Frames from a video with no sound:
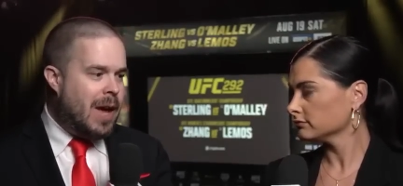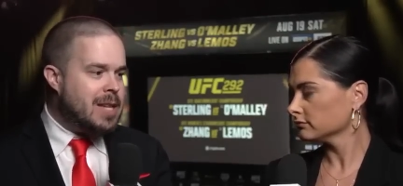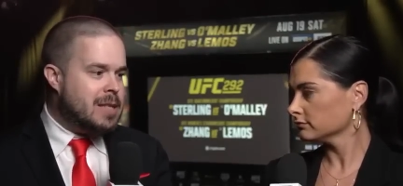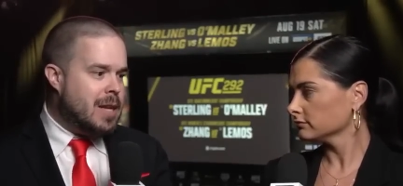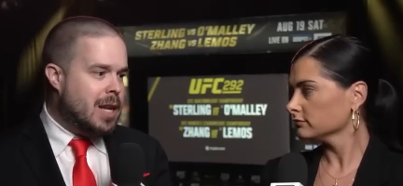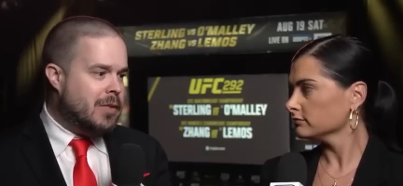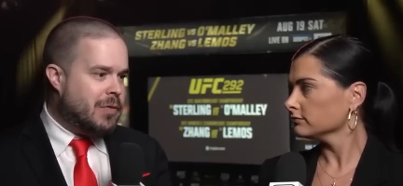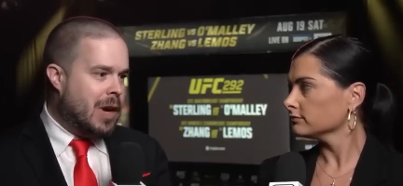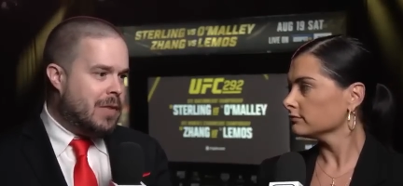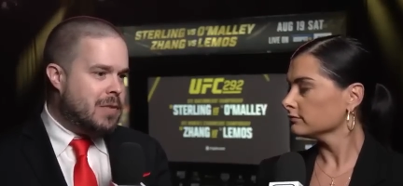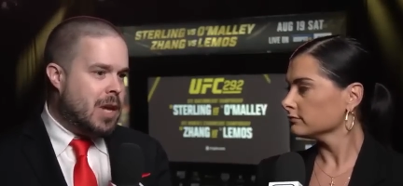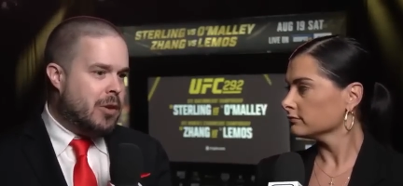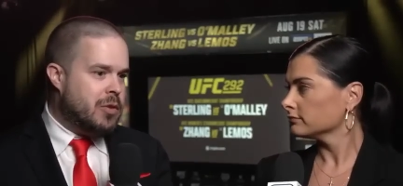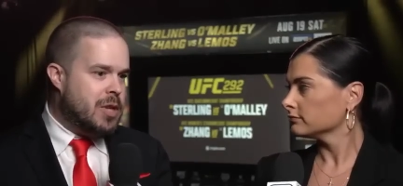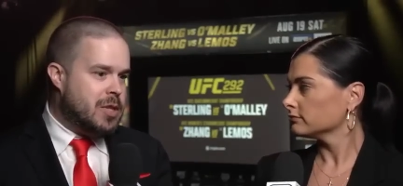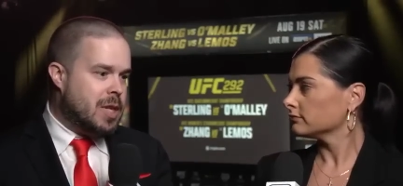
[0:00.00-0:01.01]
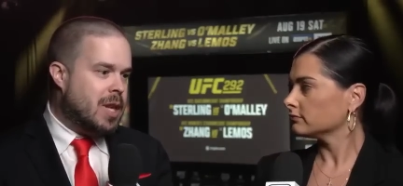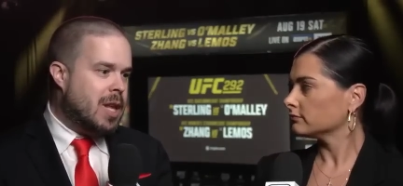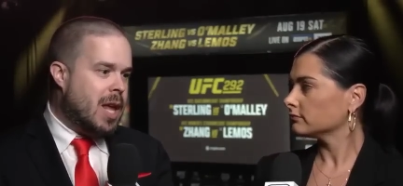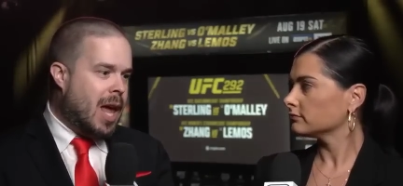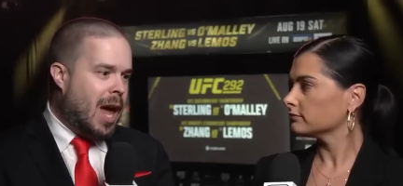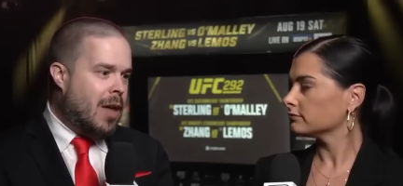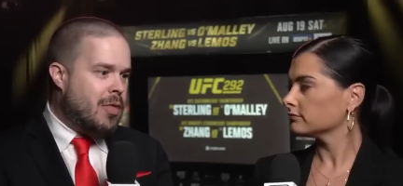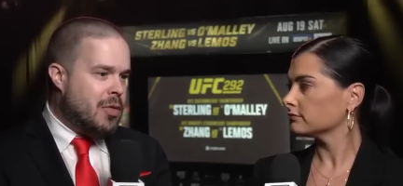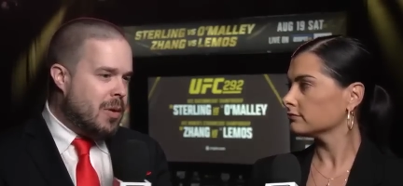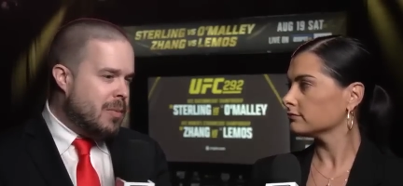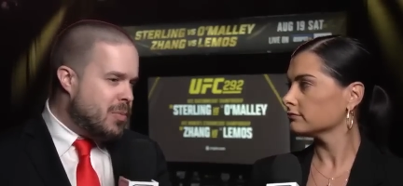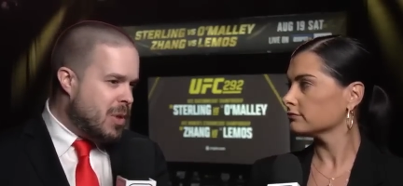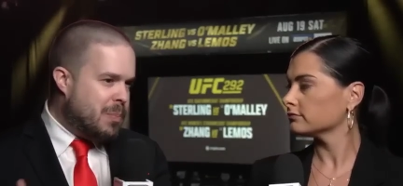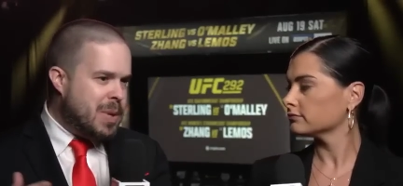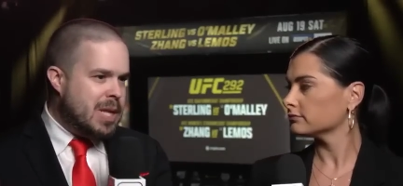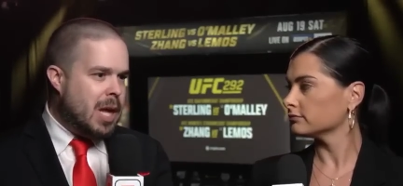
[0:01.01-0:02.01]
Speaker 1: fascinating fight for that reason. And the
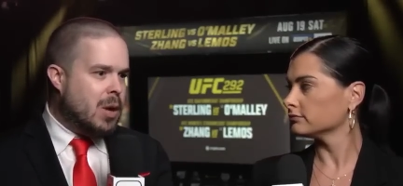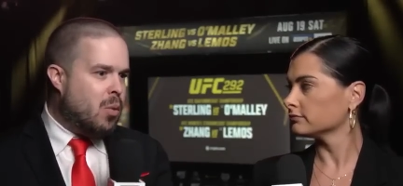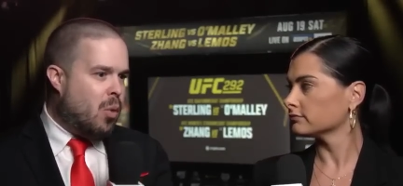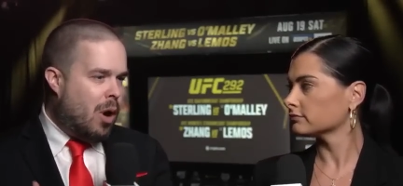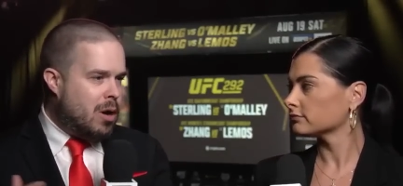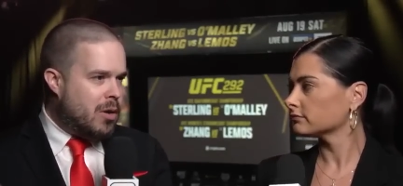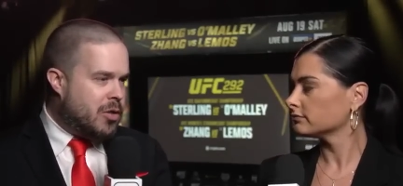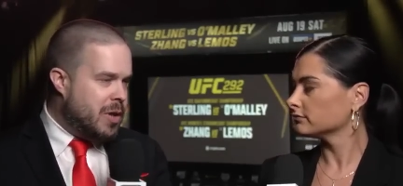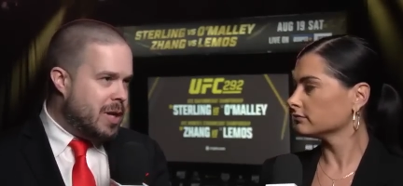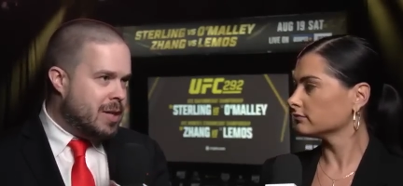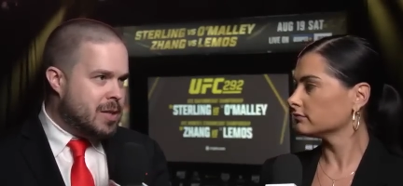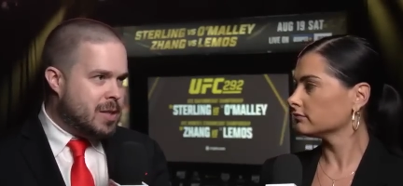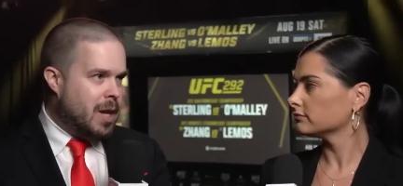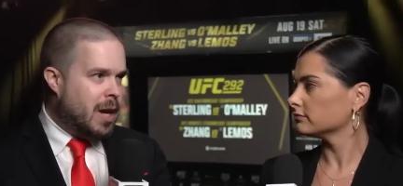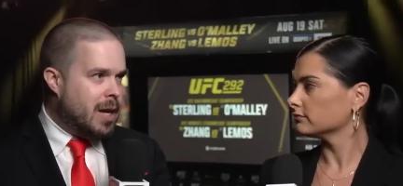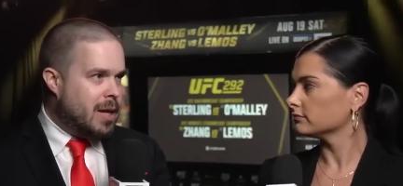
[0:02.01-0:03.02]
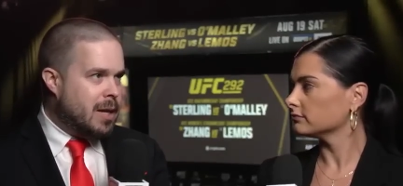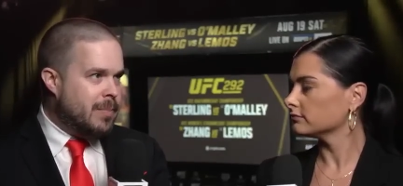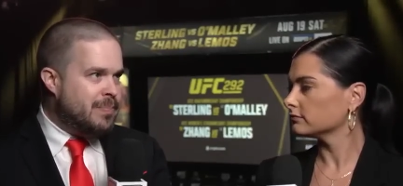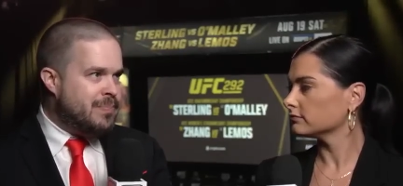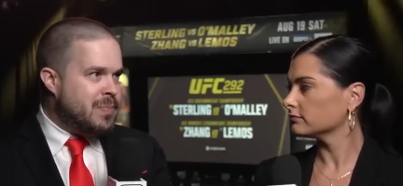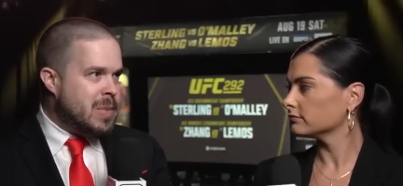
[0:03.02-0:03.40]
the be like water thing is like,